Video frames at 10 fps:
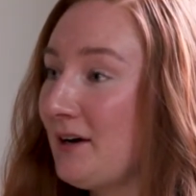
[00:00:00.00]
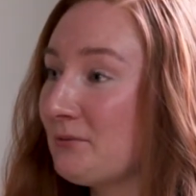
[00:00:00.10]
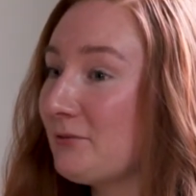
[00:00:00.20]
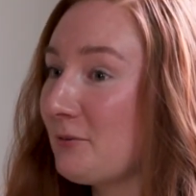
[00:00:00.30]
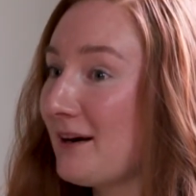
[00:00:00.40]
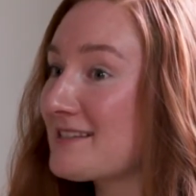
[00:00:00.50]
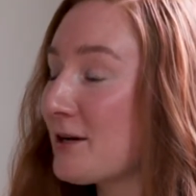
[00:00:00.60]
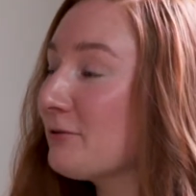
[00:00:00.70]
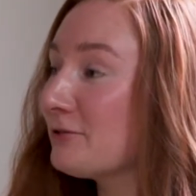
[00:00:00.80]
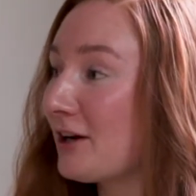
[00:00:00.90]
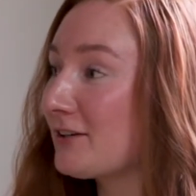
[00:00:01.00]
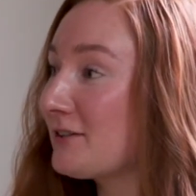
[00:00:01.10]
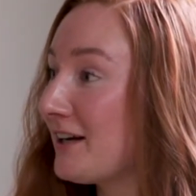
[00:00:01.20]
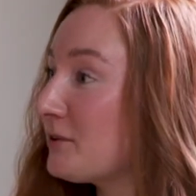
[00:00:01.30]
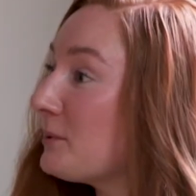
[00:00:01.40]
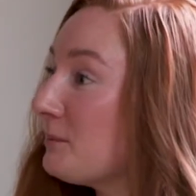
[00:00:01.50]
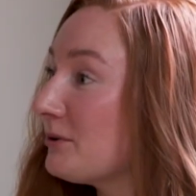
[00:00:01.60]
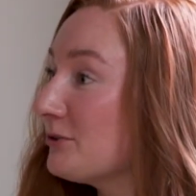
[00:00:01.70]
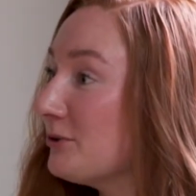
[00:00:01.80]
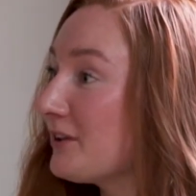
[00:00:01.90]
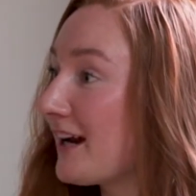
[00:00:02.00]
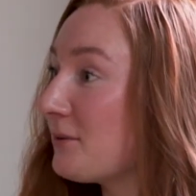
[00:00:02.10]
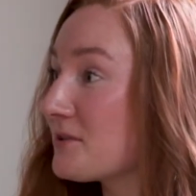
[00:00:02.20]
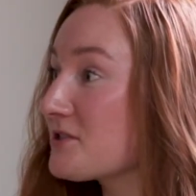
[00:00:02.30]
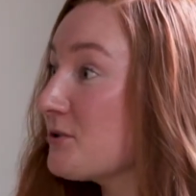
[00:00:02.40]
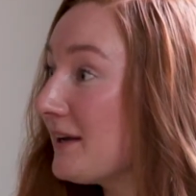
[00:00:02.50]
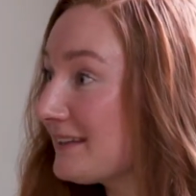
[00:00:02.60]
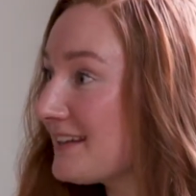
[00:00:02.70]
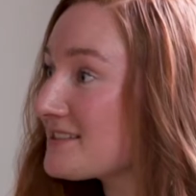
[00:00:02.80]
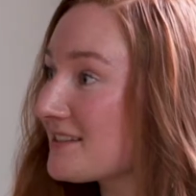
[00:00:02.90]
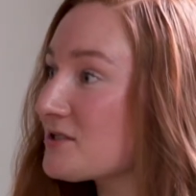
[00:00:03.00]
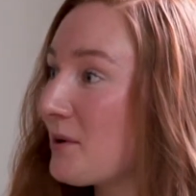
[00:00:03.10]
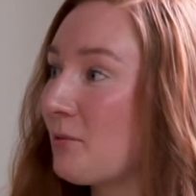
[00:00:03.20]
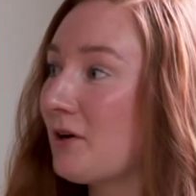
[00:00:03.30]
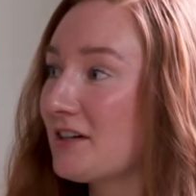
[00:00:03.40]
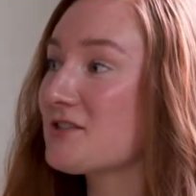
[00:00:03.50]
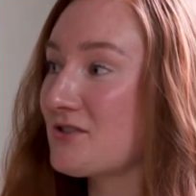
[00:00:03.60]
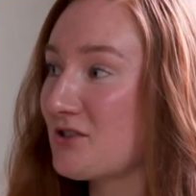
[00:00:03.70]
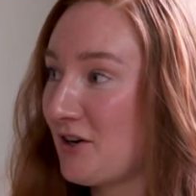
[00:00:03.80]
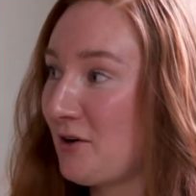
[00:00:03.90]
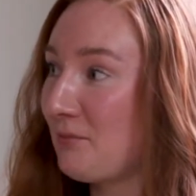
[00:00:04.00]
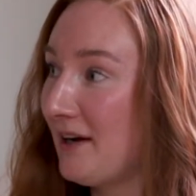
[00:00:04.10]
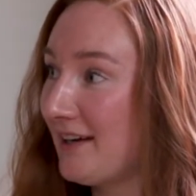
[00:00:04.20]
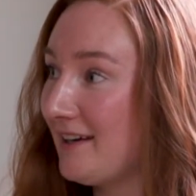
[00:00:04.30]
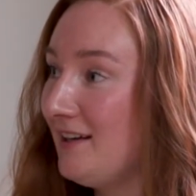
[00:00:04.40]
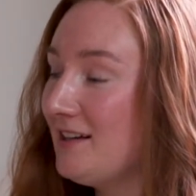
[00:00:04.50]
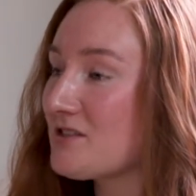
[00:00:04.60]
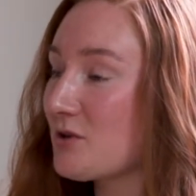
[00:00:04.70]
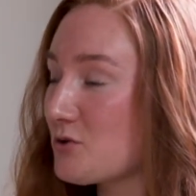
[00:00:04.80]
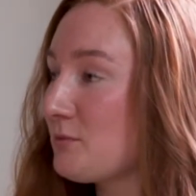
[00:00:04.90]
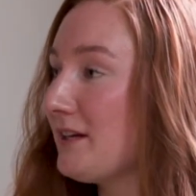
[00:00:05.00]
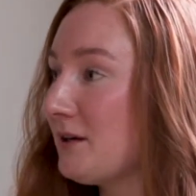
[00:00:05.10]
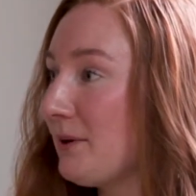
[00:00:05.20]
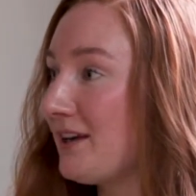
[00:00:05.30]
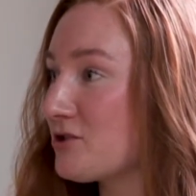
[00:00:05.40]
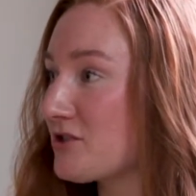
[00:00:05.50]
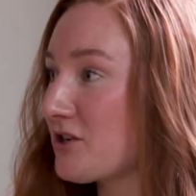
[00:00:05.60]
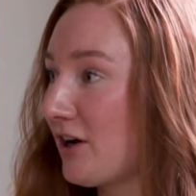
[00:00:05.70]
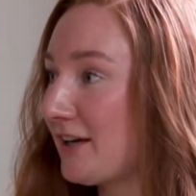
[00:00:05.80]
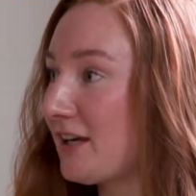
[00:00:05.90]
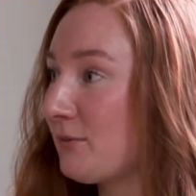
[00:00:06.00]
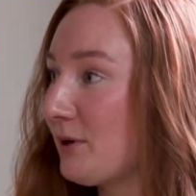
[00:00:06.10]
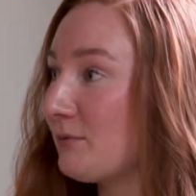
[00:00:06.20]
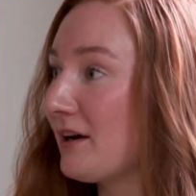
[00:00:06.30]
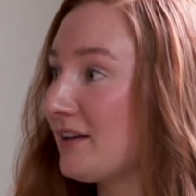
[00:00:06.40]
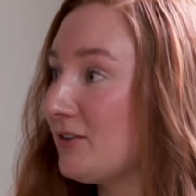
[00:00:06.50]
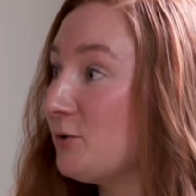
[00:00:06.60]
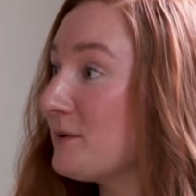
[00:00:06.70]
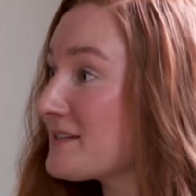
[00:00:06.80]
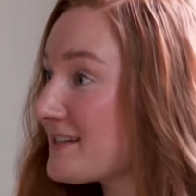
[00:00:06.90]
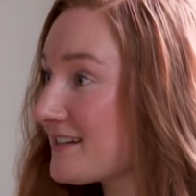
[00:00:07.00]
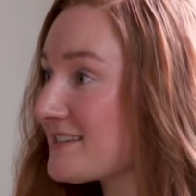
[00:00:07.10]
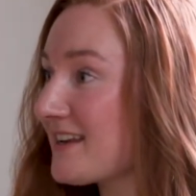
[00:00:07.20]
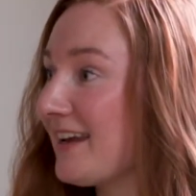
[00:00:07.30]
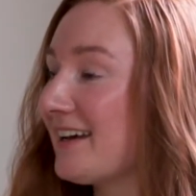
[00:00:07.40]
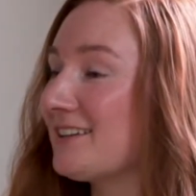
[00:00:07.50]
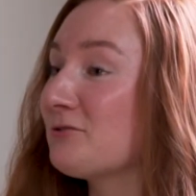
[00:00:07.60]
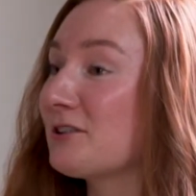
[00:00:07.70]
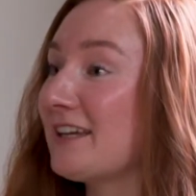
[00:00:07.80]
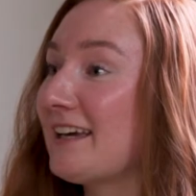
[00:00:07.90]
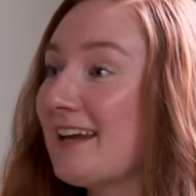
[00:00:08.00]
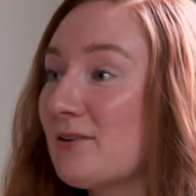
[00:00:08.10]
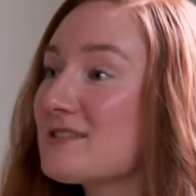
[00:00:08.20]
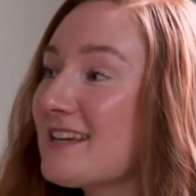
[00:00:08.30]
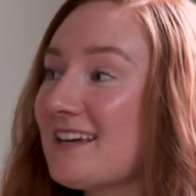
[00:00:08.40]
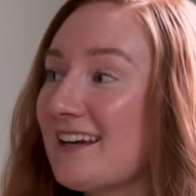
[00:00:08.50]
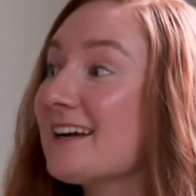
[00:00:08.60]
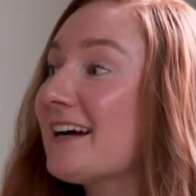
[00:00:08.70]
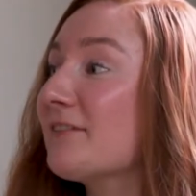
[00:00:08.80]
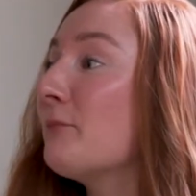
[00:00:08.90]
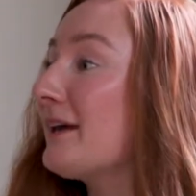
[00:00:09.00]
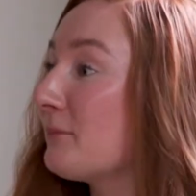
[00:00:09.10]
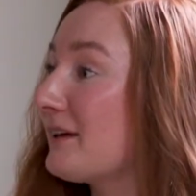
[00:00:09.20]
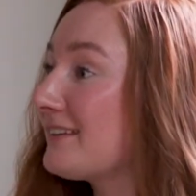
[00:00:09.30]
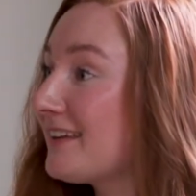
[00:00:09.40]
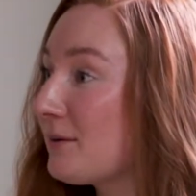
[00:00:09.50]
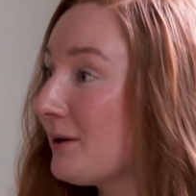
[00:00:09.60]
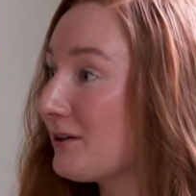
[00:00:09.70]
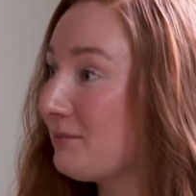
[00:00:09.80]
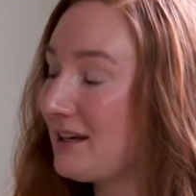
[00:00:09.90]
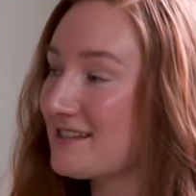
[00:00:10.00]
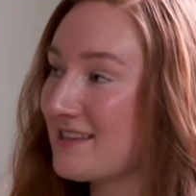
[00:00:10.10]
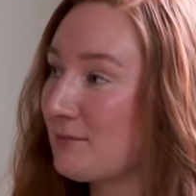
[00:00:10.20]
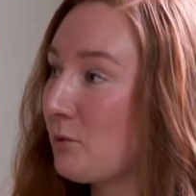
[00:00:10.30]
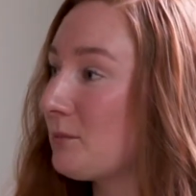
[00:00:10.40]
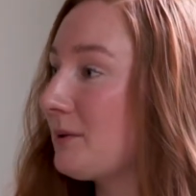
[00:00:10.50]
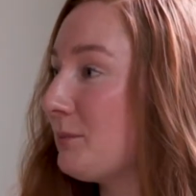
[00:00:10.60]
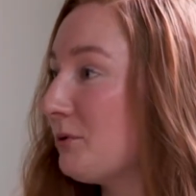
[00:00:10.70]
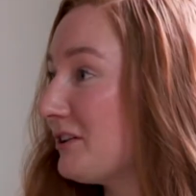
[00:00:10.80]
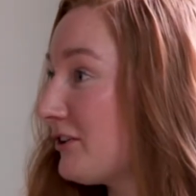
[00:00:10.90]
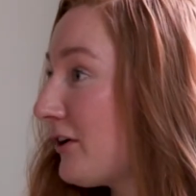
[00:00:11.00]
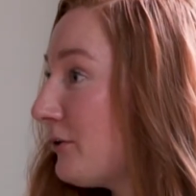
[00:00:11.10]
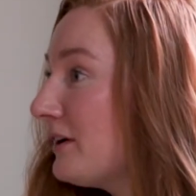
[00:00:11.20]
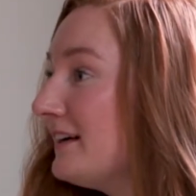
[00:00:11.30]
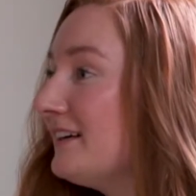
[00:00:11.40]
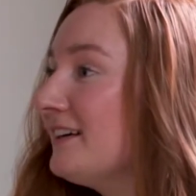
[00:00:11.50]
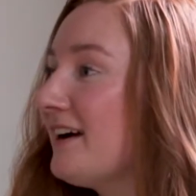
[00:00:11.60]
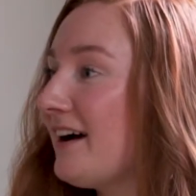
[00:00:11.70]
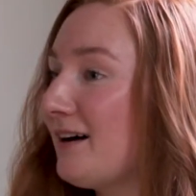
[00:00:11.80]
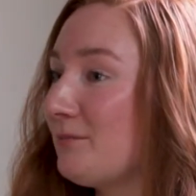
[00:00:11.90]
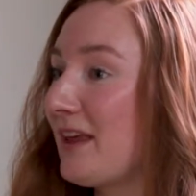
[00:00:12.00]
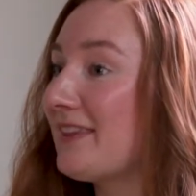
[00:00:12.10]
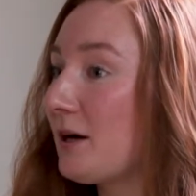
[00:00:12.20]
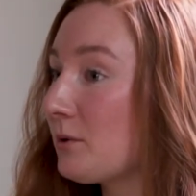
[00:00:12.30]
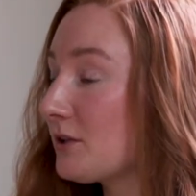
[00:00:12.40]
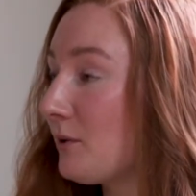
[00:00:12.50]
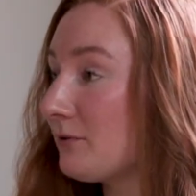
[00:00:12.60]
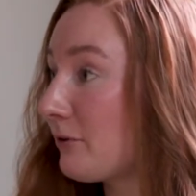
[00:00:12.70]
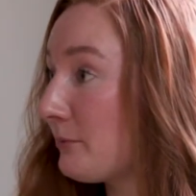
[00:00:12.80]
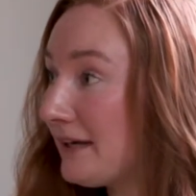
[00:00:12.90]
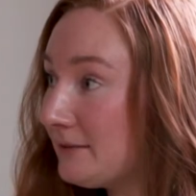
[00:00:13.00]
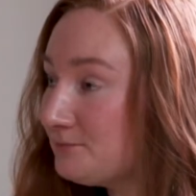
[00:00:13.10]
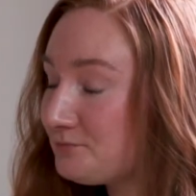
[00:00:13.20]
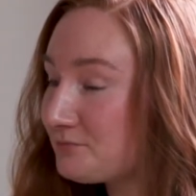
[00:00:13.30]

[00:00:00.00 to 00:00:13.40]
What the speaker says: For myself, not a ton of people knew that I was doing this. And so I wanted to start up my social media pages talking about my new business and really announce it and kind of make a big thing about it, because then more people would know. And that worked well for me.